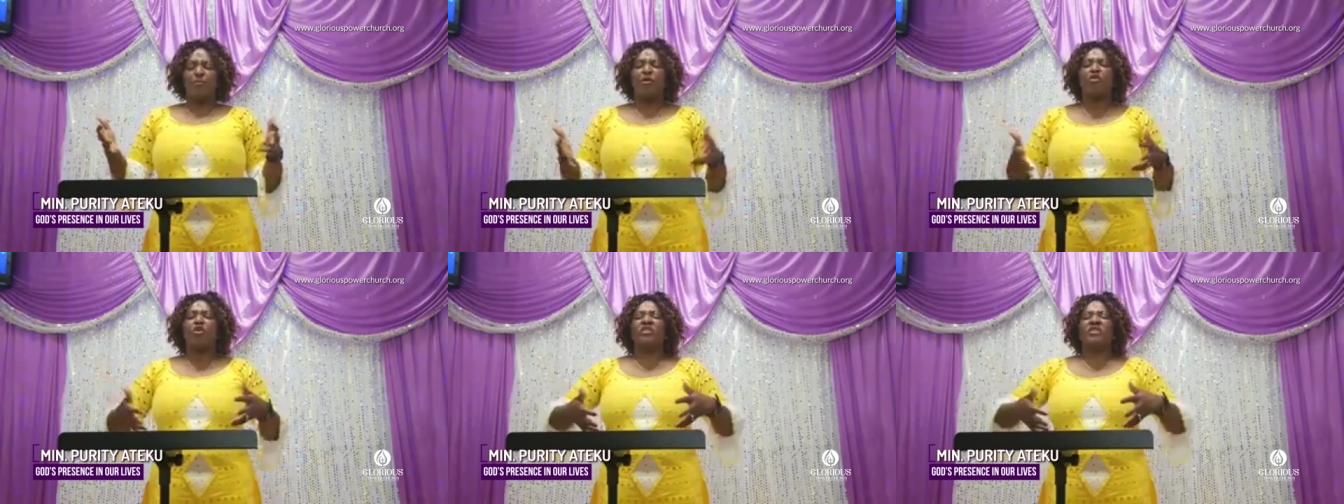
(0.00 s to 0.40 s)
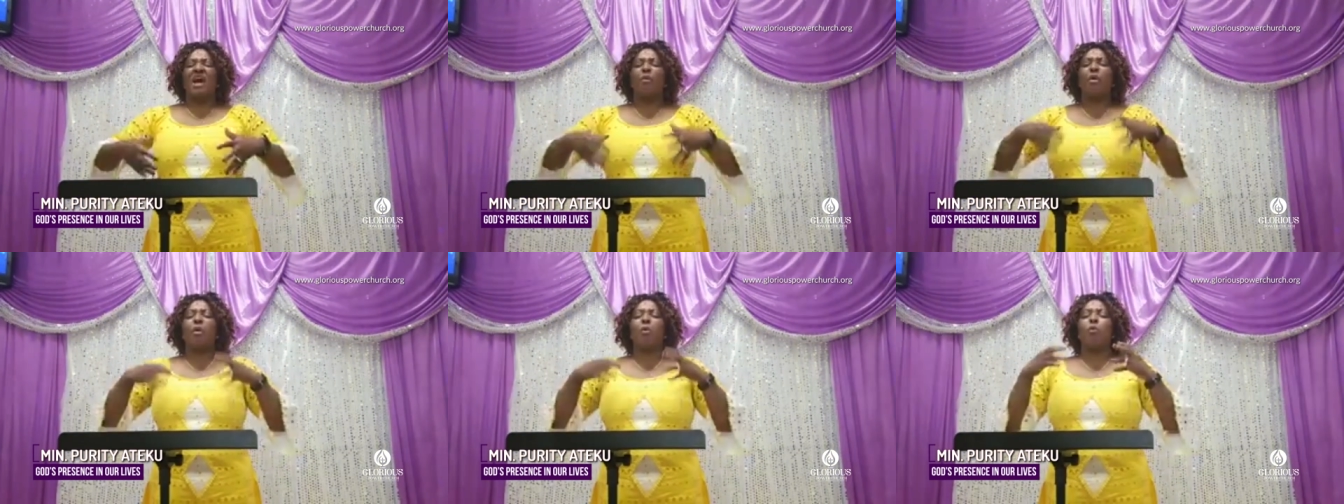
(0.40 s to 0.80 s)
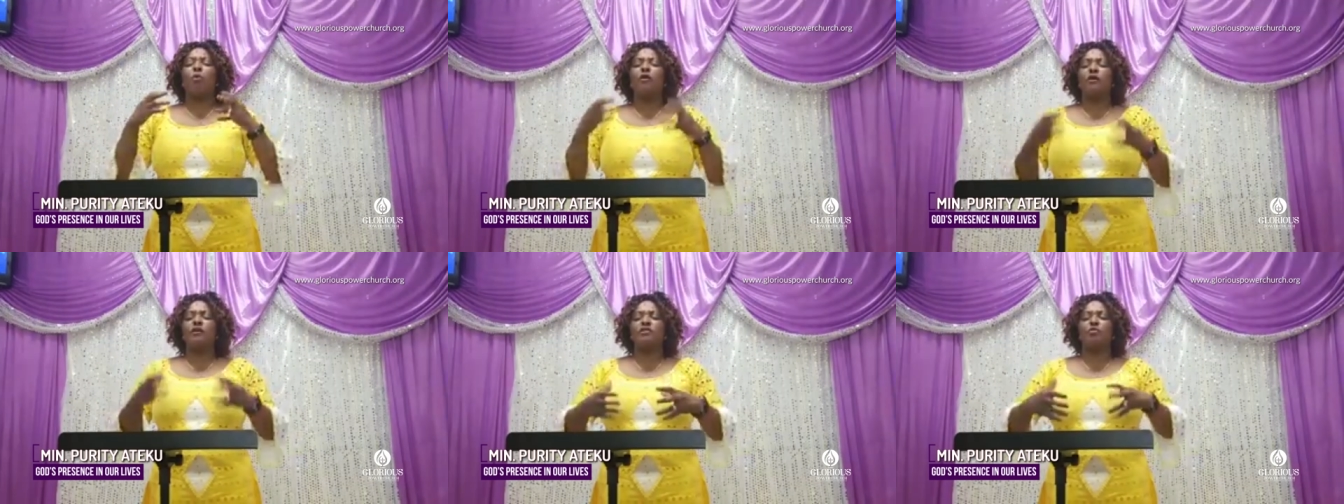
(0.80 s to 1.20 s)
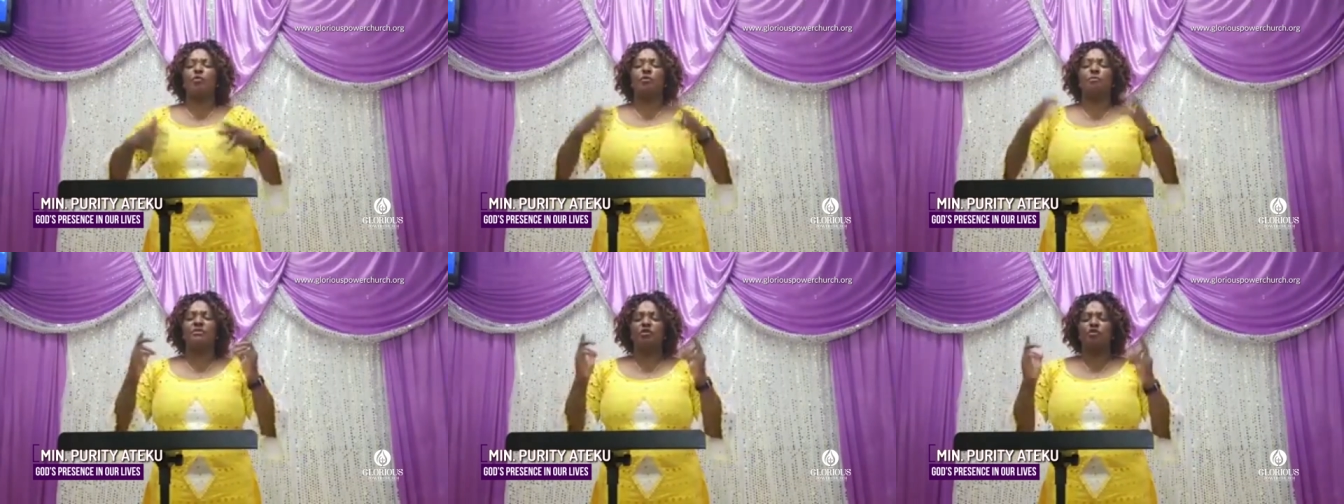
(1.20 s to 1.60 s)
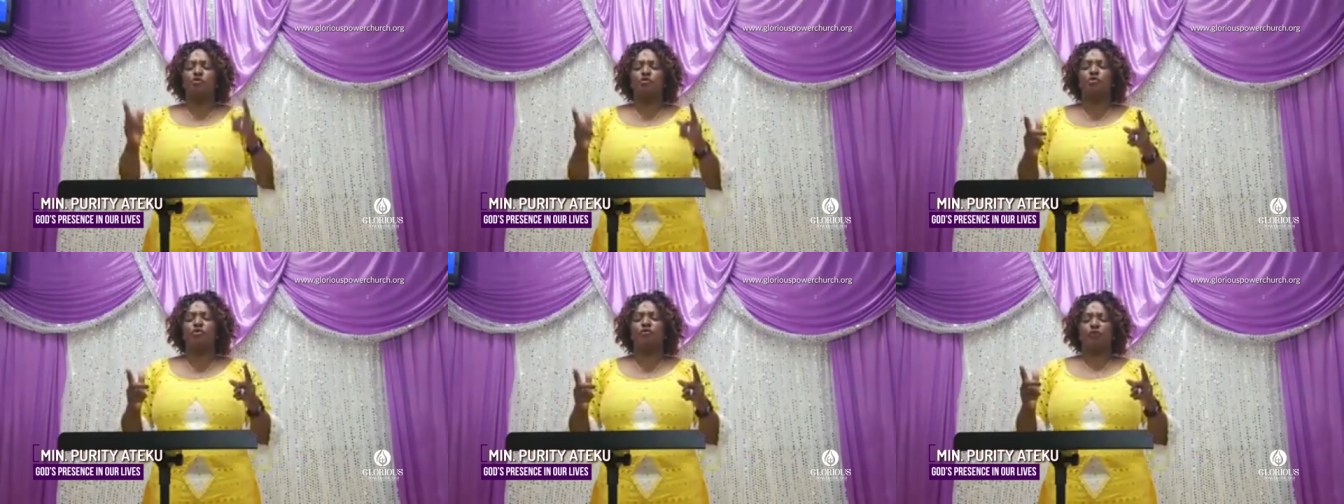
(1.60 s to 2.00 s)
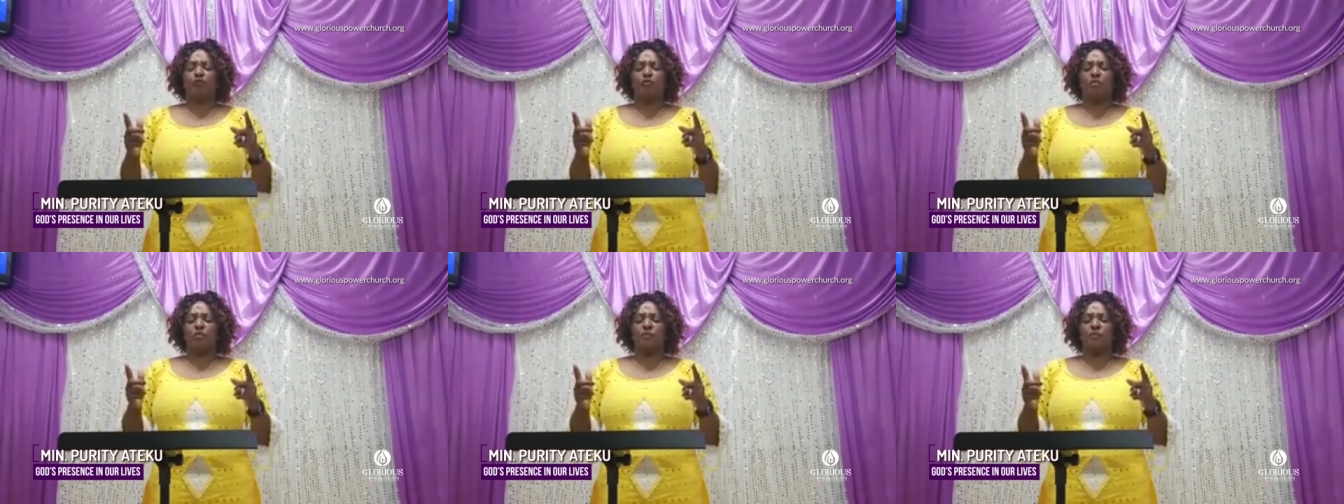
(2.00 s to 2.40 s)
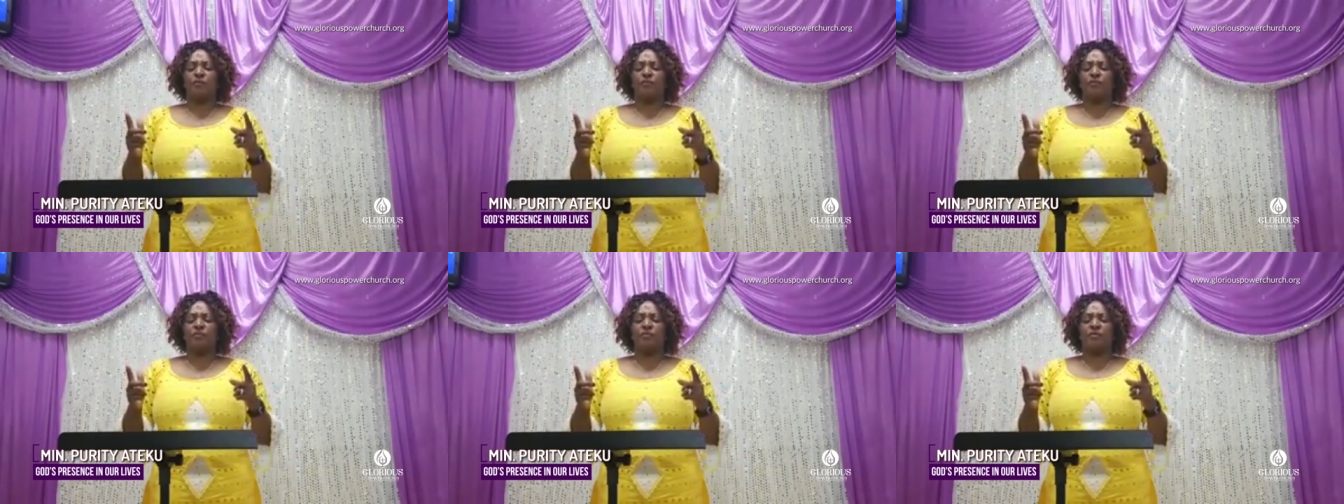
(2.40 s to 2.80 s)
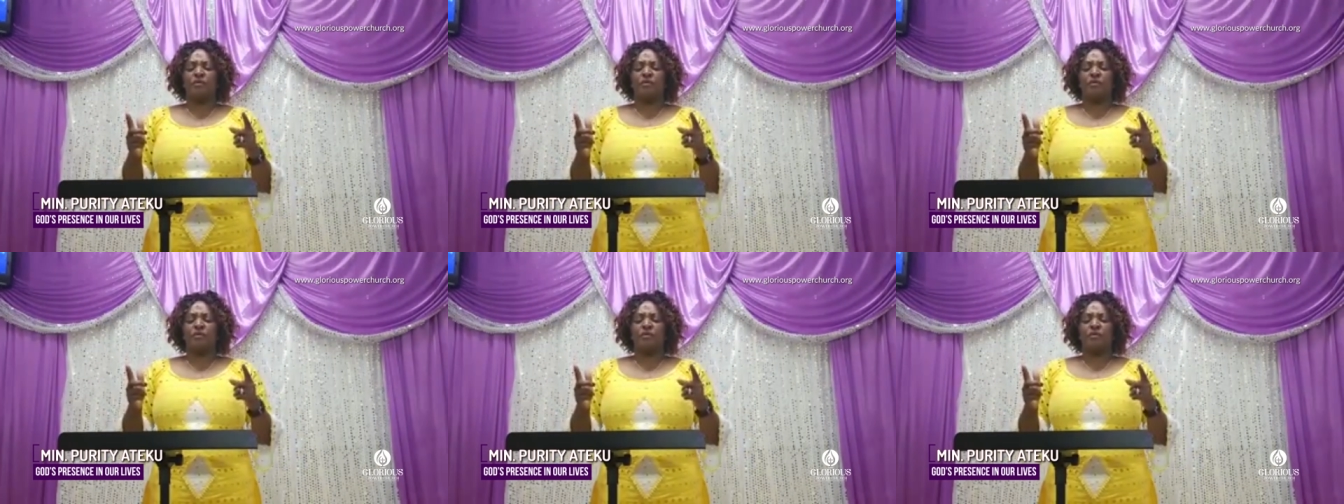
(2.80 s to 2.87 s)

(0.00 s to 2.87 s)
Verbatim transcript: because our words will be truthful. Mm.